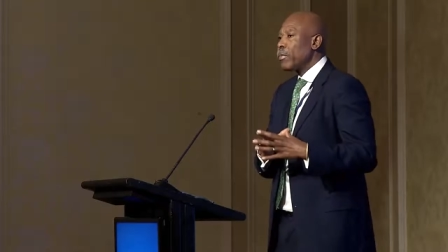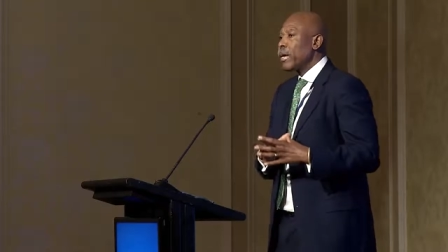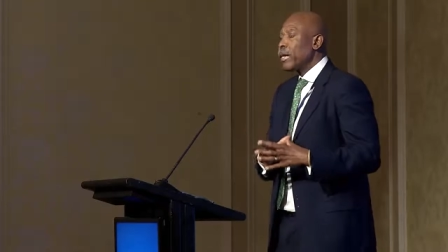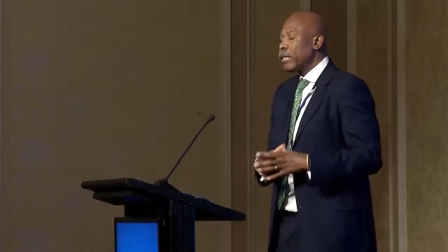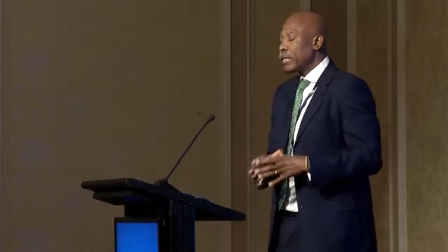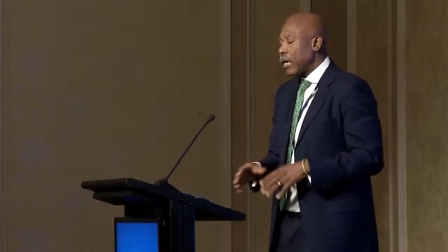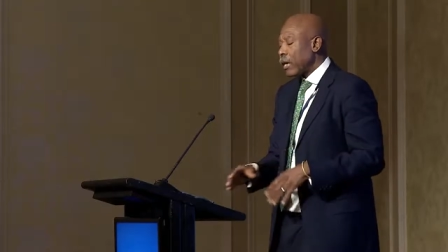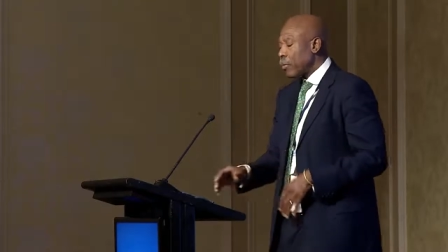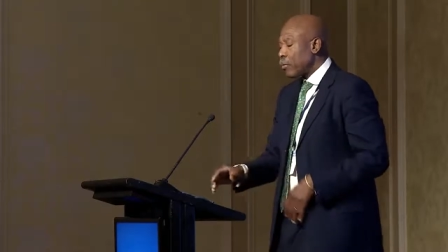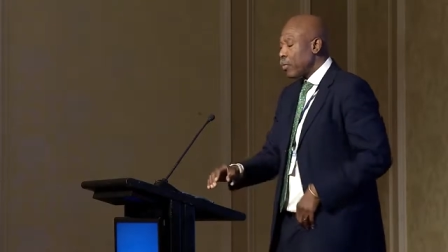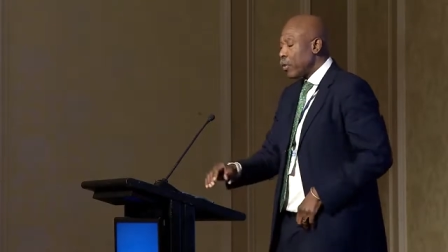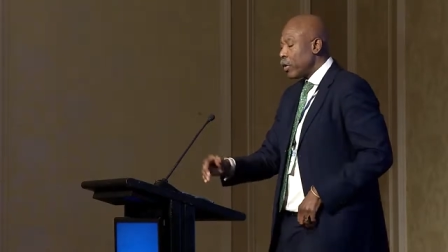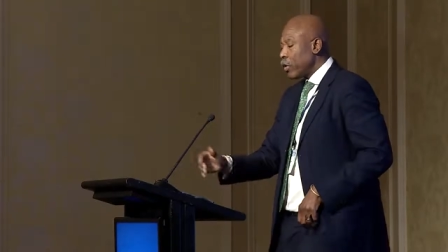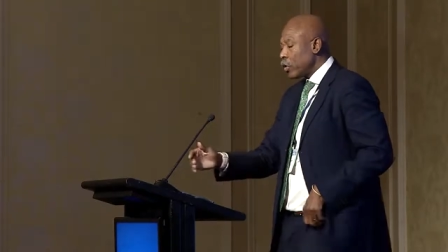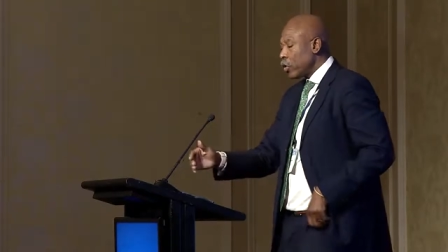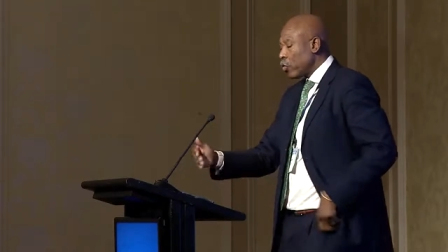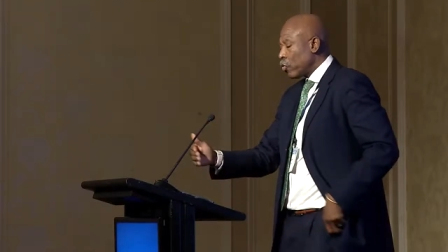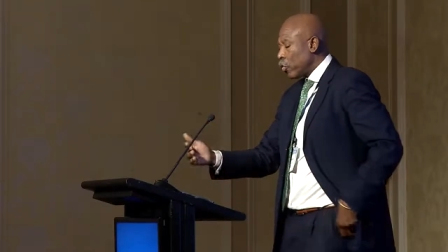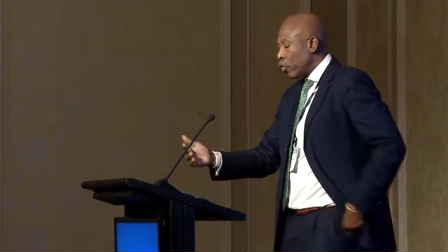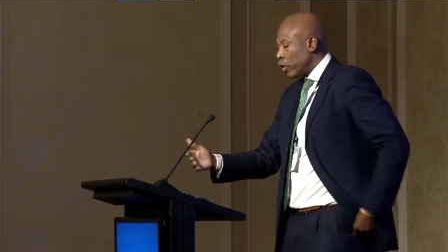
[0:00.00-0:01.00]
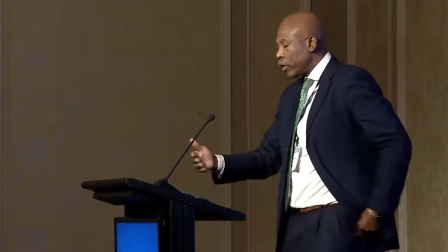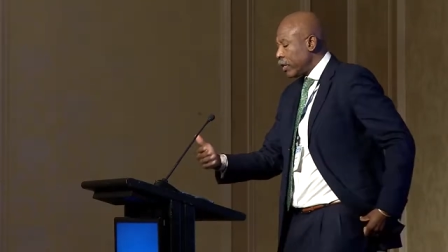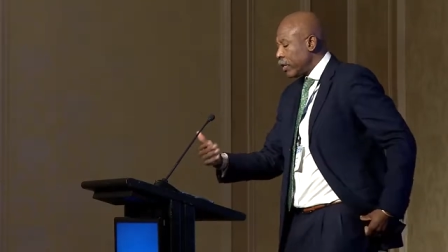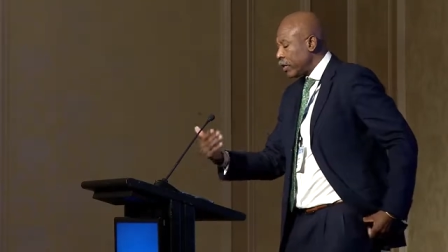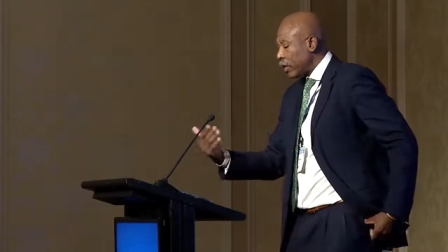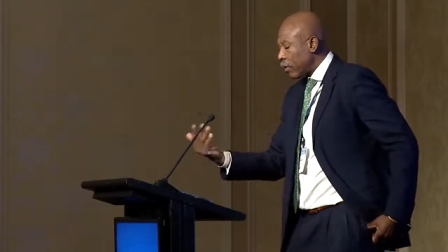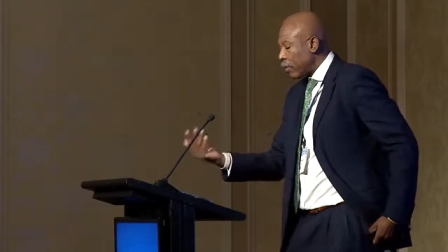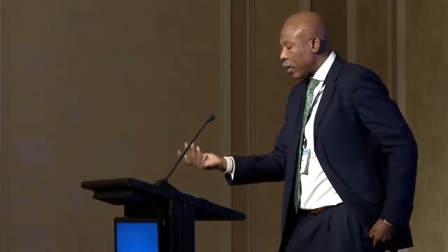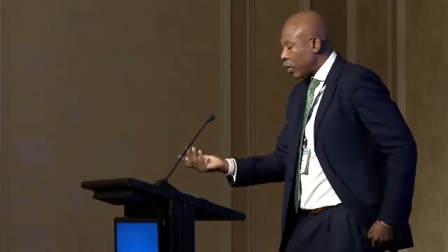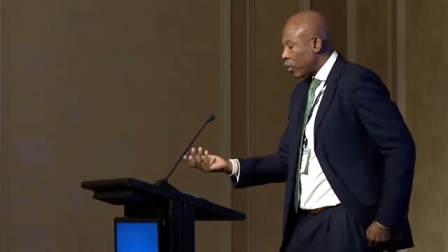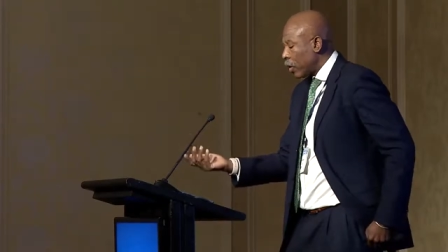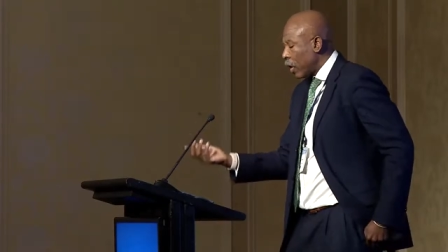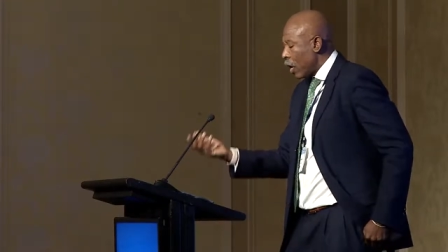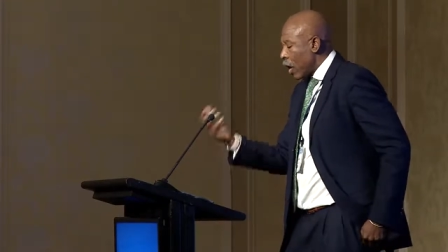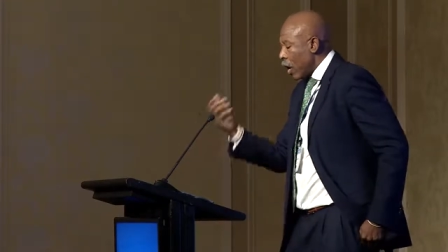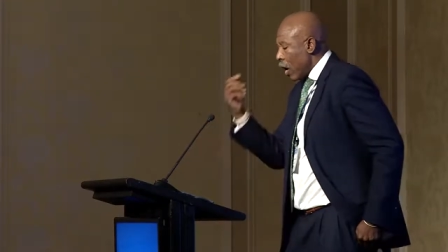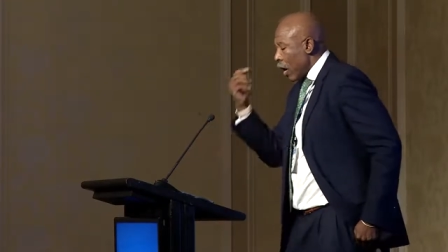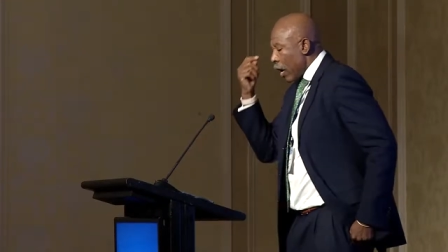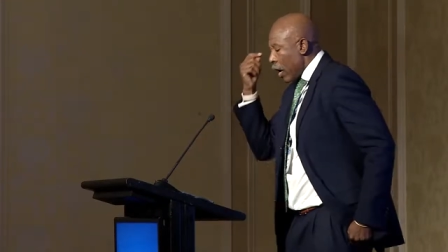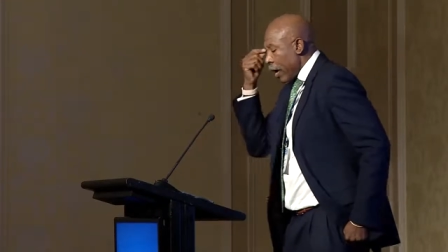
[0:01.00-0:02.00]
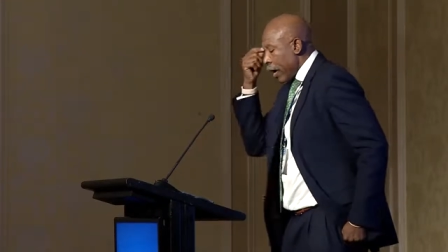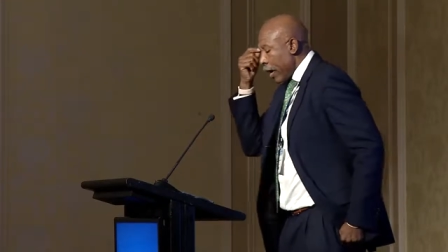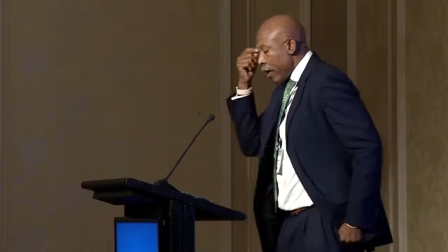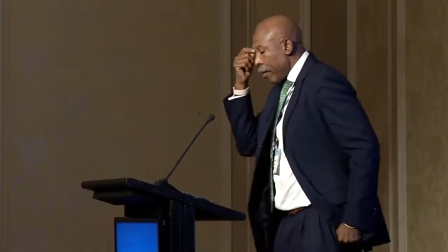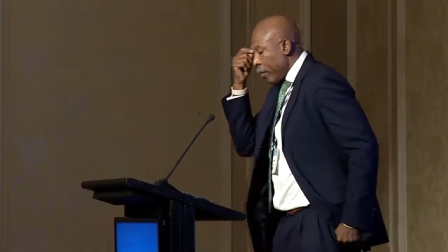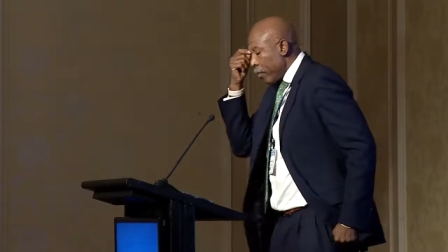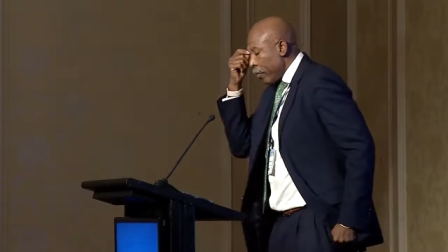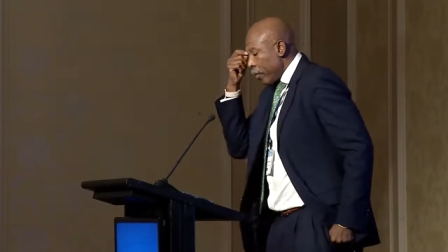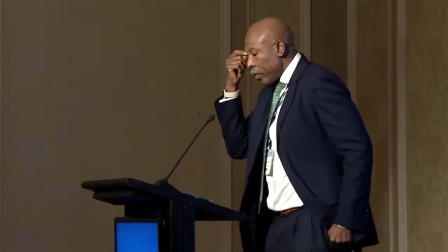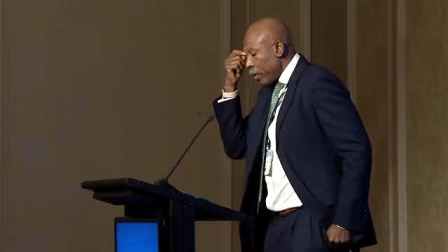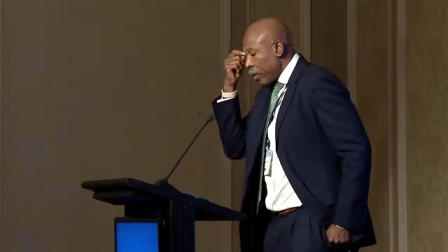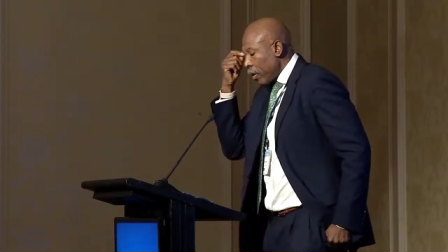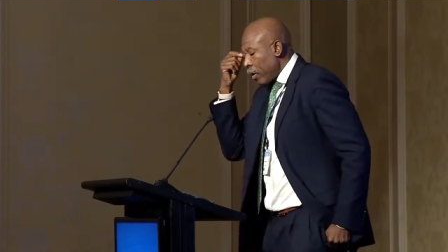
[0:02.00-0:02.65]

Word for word: monetary policy coordination about um,